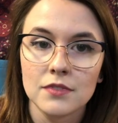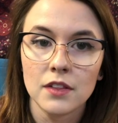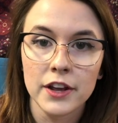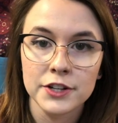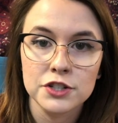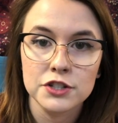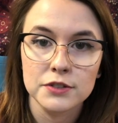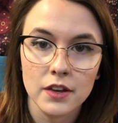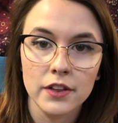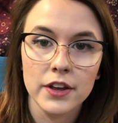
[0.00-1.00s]
Lich.
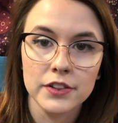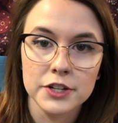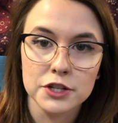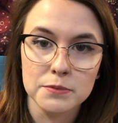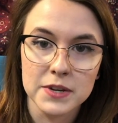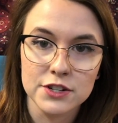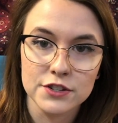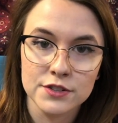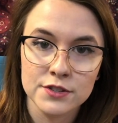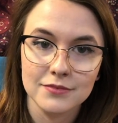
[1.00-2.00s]
I like liches
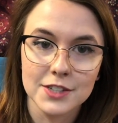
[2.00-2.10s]
bitches,